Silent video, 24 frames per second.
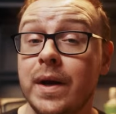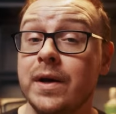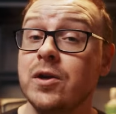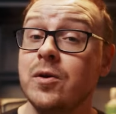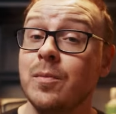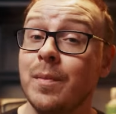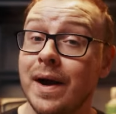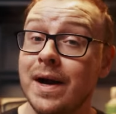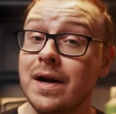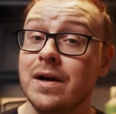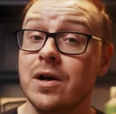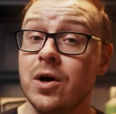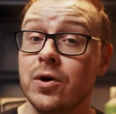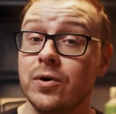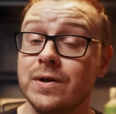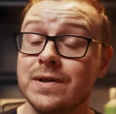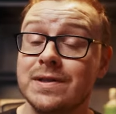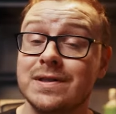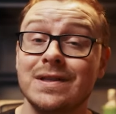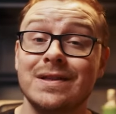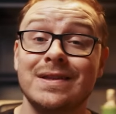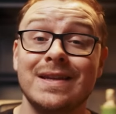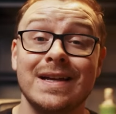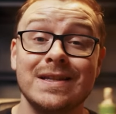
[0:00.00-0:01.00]
And you might
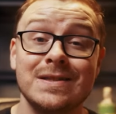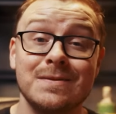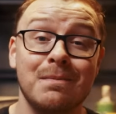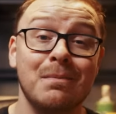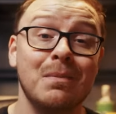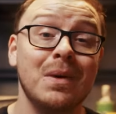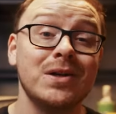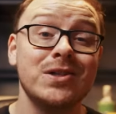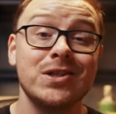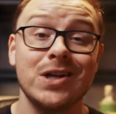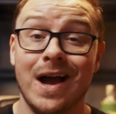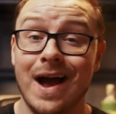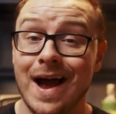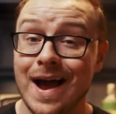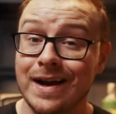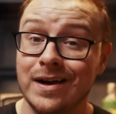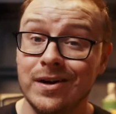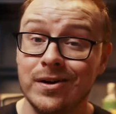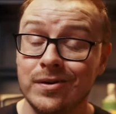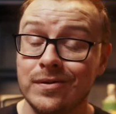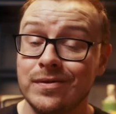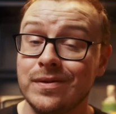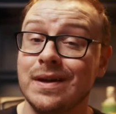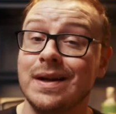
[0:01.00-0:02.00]
notice that that's much
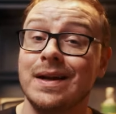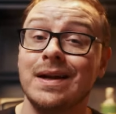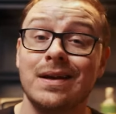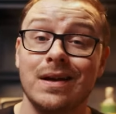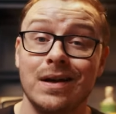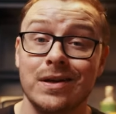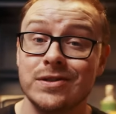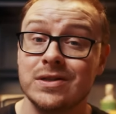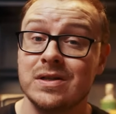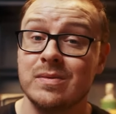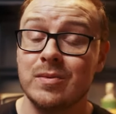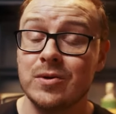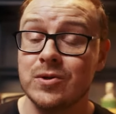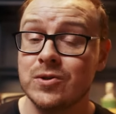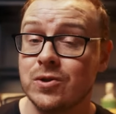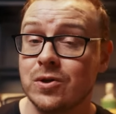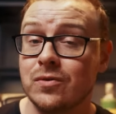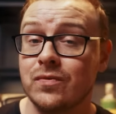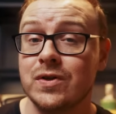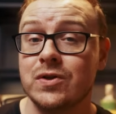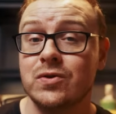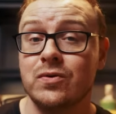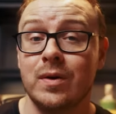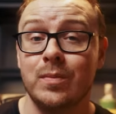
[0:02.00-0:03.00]
higher than a customer
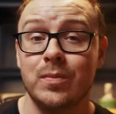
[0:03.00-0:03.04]
service